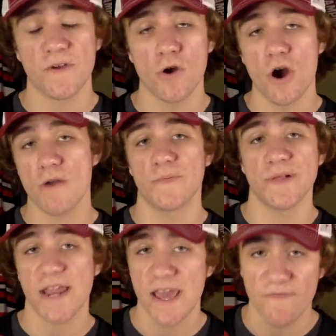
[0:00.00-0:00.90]
there are
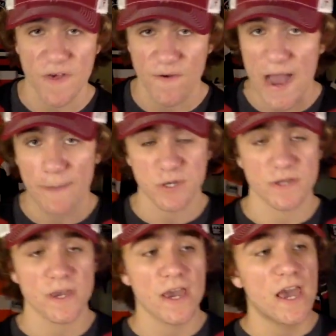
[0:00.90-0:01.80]
plenty of other
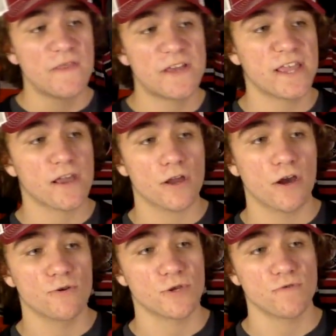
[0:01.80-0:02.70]
options that they could
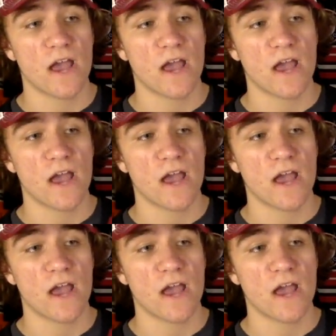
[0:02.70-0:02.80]
go to.